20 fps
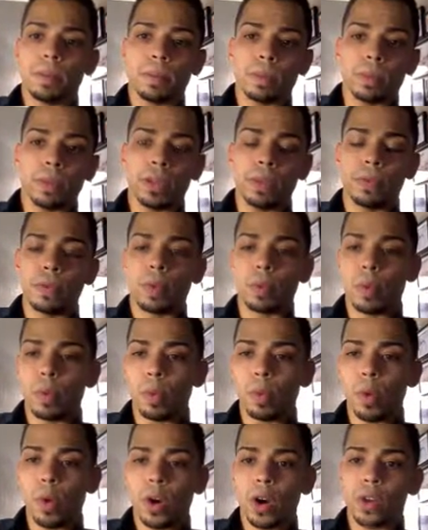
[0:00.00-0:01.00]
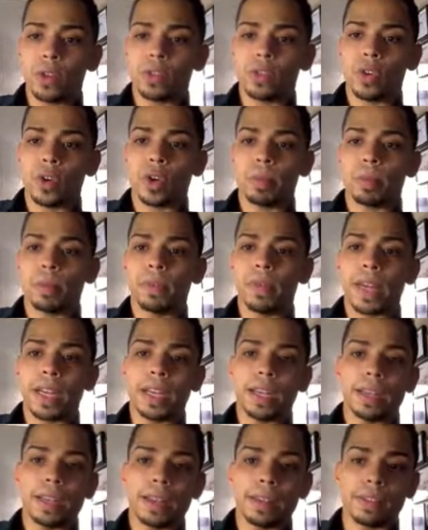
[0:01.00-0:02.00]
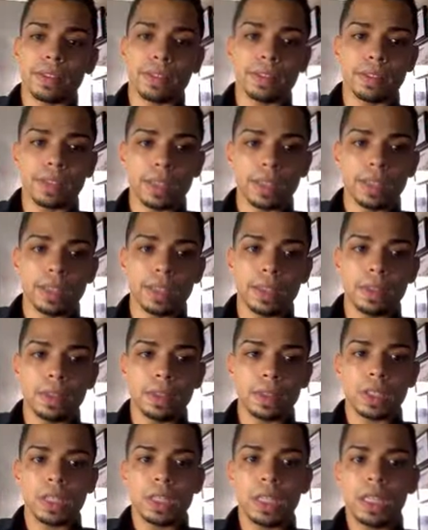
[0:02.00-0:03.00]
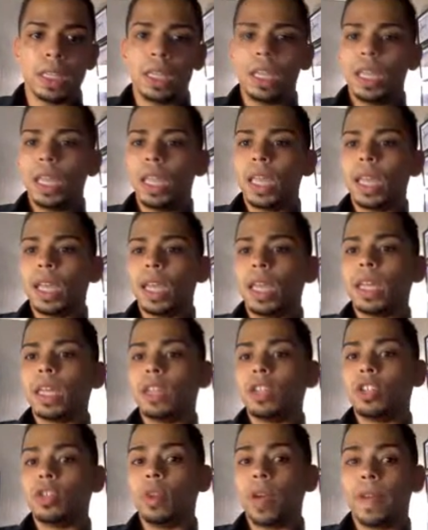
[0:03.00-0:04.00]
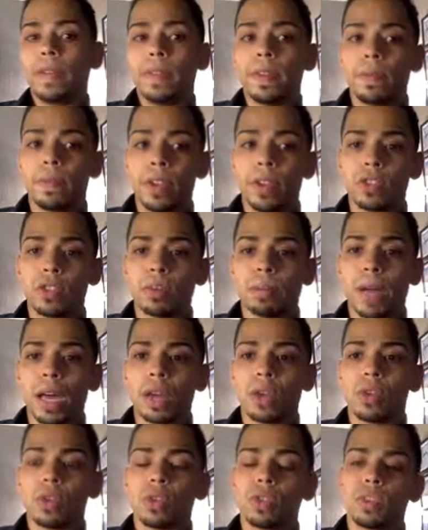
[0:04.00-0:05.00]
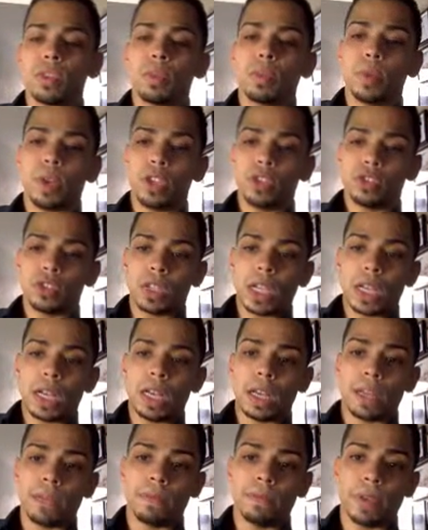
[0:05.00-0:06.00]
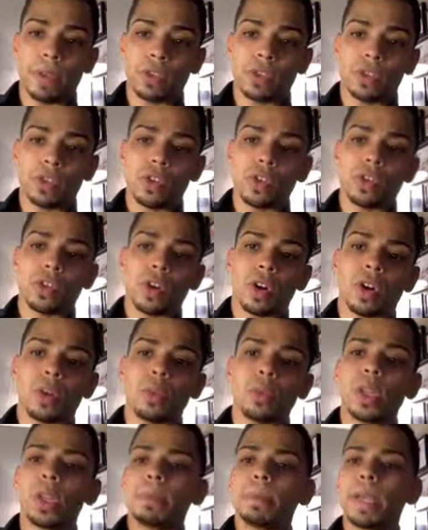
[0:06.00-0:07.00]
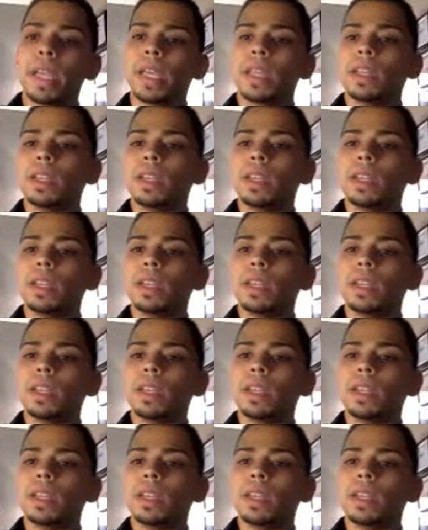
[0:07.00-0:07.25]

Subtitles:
different rewards are provided as incentives. And you have the investor models, in which investors are repaid